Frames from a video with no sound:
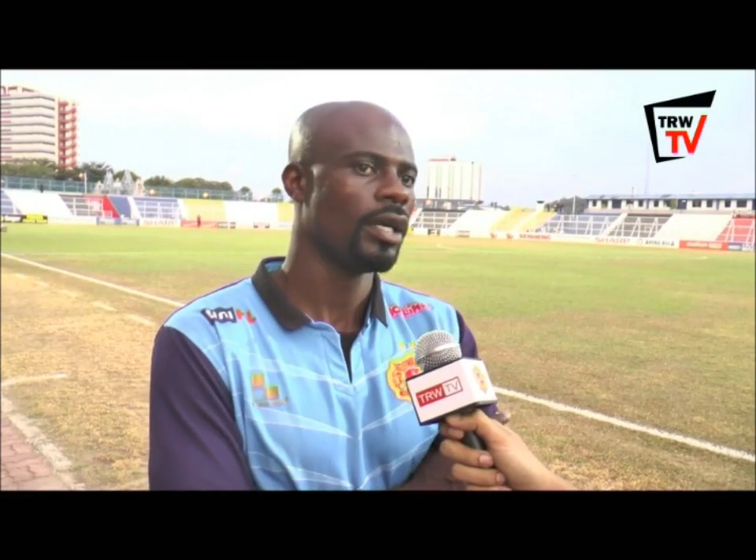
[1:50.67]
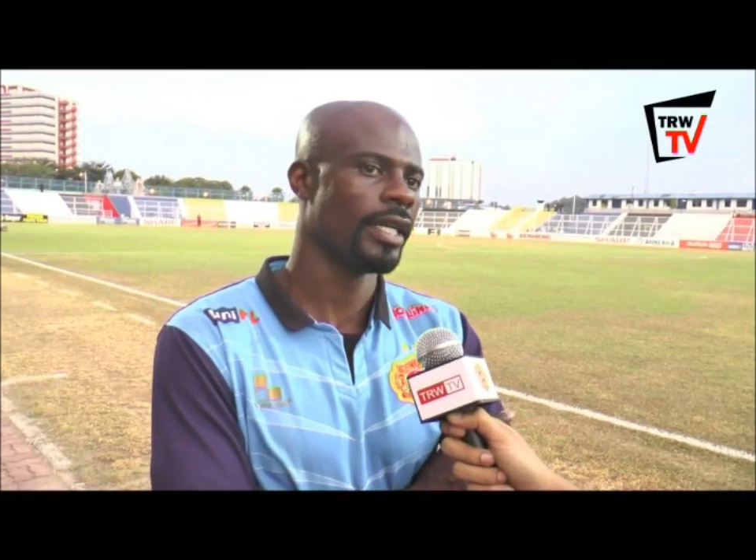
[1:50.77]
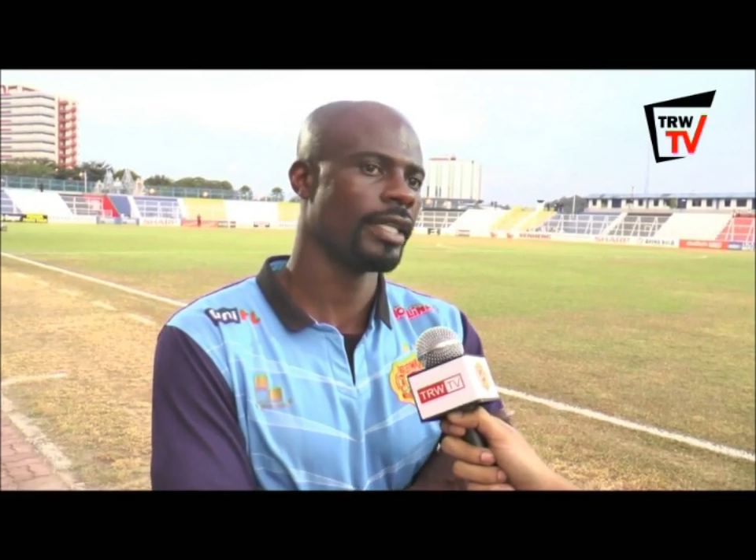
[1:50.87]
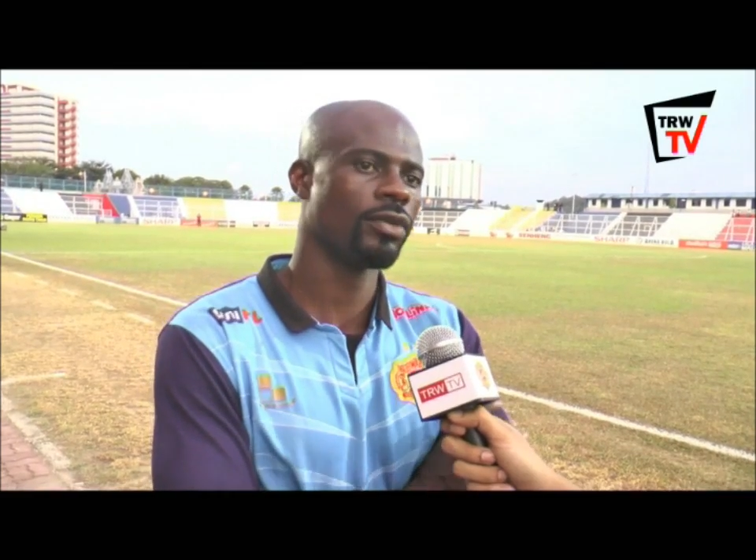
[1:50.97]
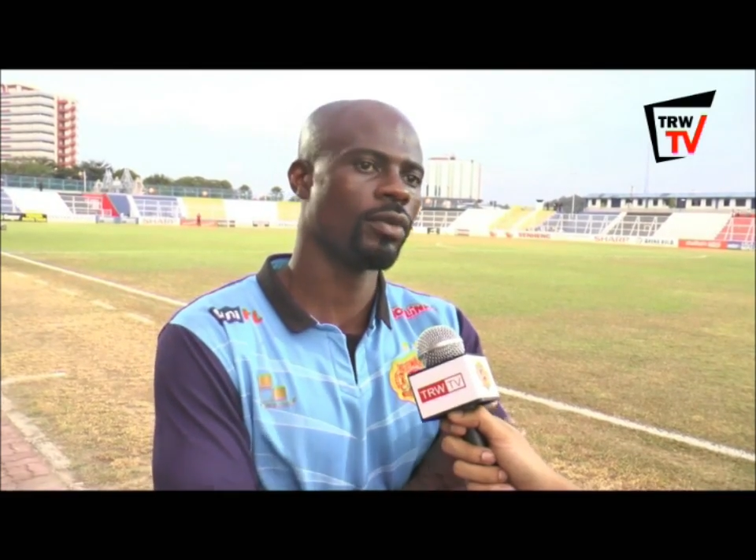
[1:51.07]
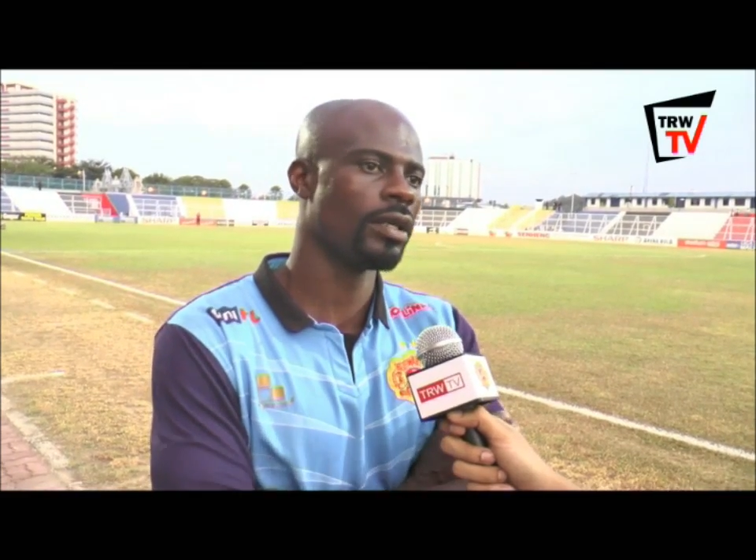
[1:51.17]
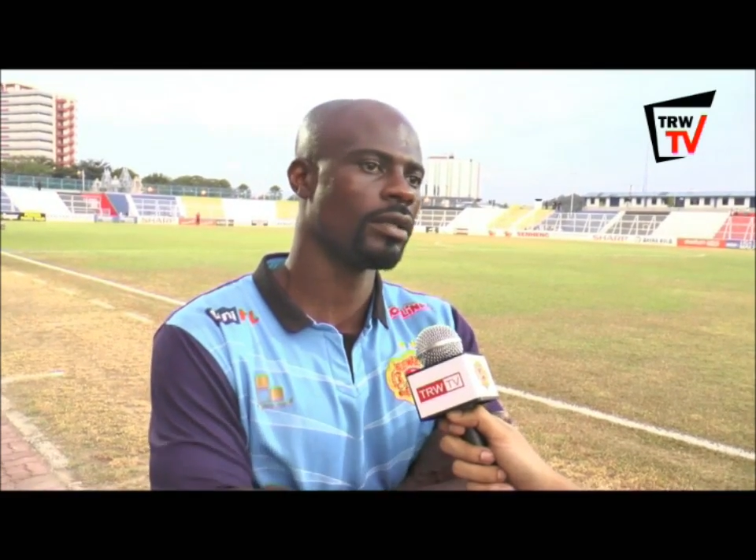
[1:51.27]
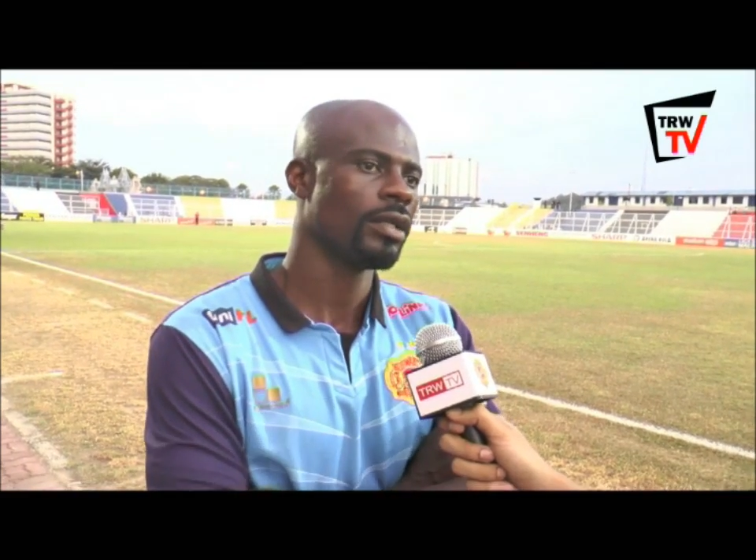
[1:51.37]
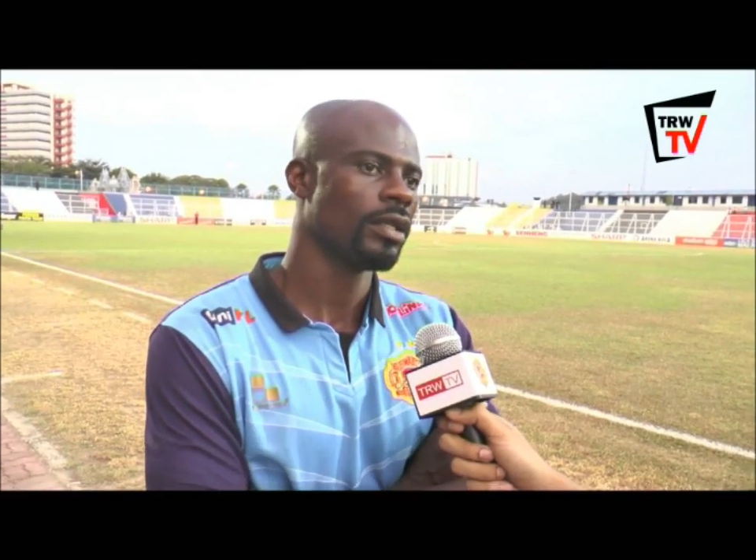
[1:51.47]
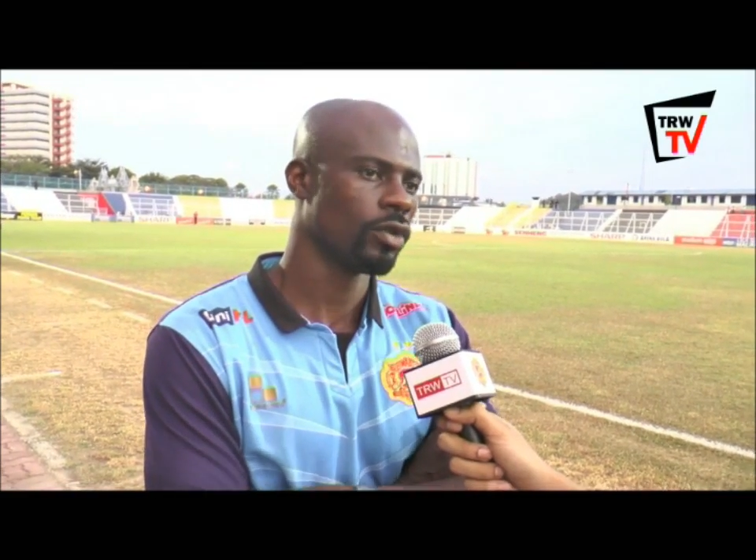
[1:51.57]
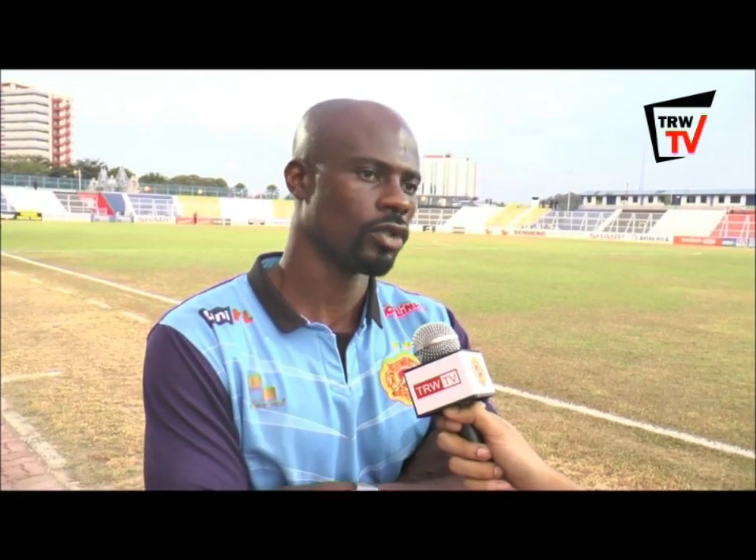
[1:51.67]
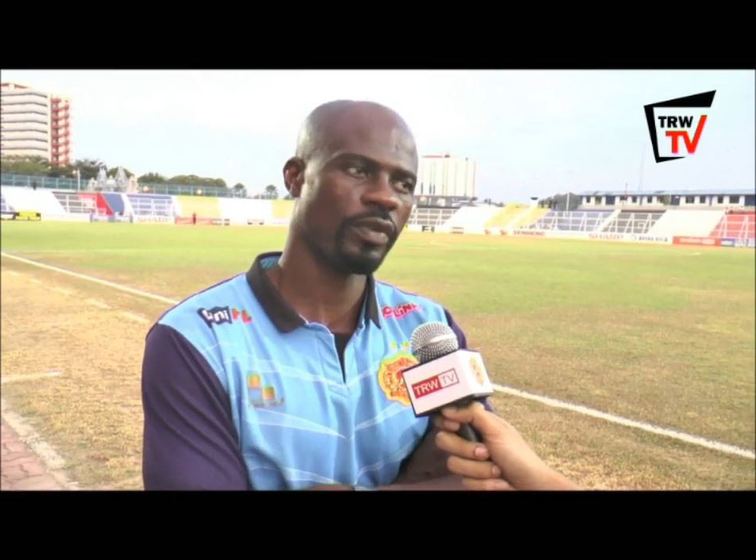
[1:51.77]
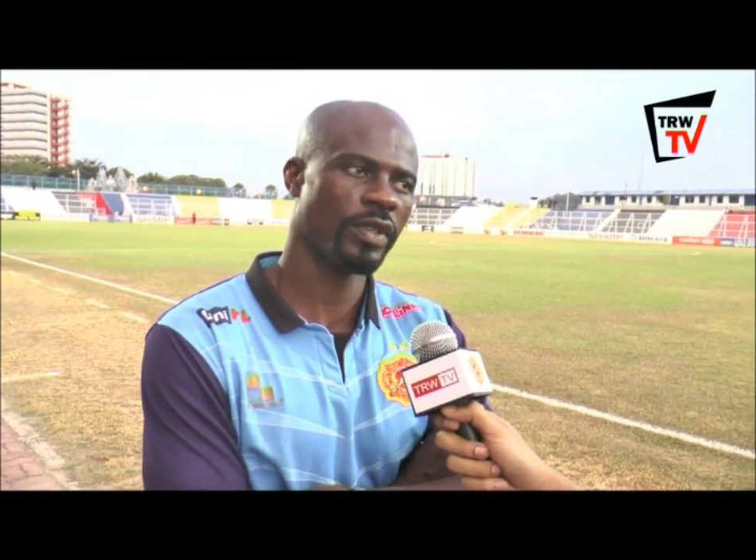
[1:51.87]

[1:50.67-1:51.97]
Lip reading: And his one was